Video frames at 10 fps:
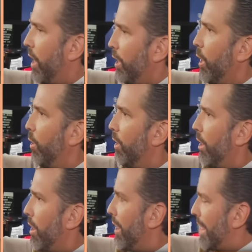You know,
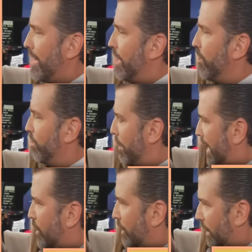that didn't just
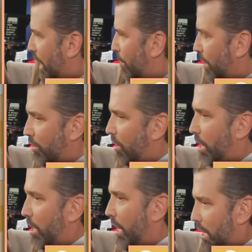magically happen. That's
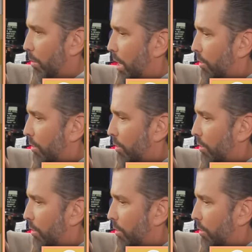not him.